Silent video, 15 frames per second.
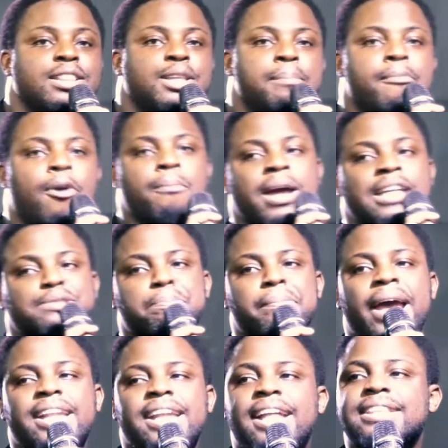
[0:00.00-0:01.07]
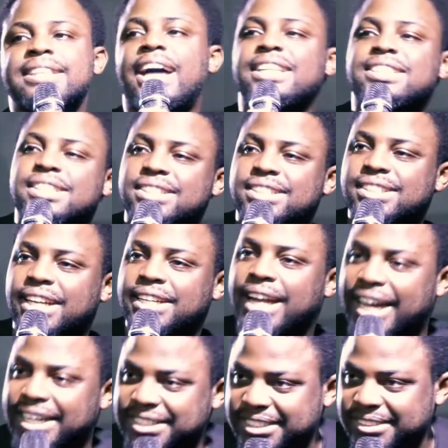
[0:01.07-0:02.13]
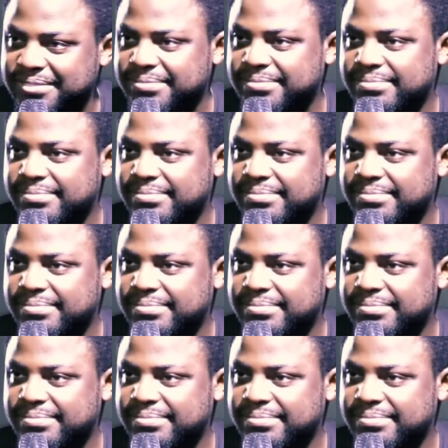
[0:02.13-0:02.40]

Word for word: the moment men entered it, they died.